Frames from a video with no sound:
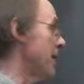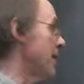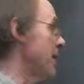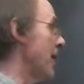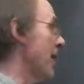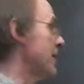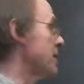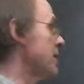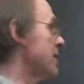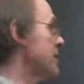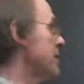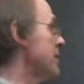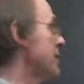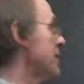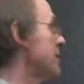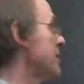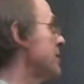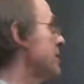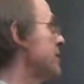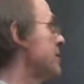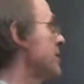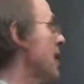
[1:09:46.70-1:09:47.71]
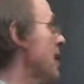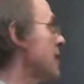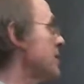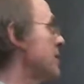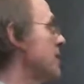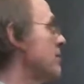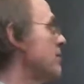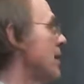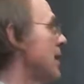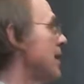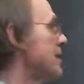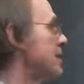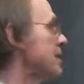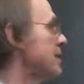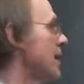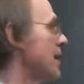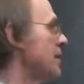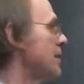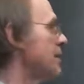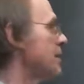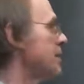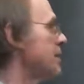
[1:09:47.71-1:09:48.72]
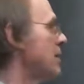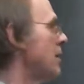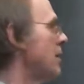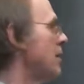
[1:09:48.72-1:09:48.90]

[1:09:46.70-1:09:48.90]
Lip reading: actually this actually makes sense.